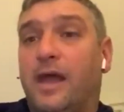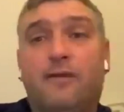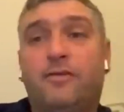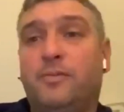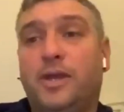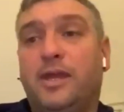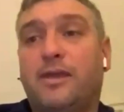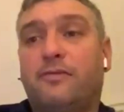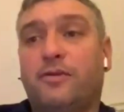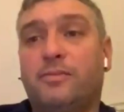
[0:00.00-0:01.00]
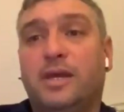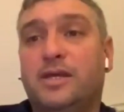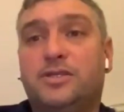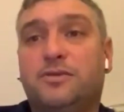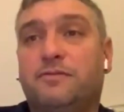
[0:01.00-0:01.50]
every week from the
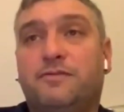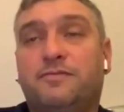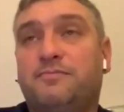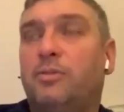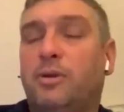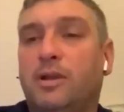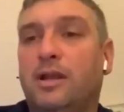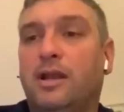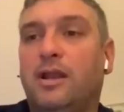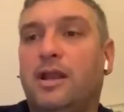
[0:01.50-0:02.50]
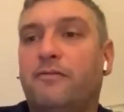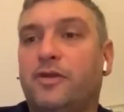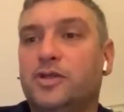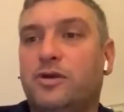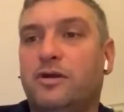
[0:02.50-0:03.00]
age of probably 11
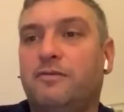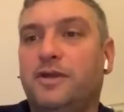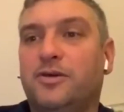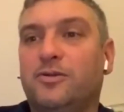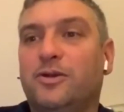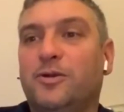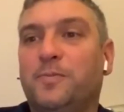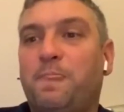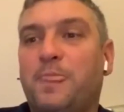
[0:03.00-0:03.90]
or 12. I don't know.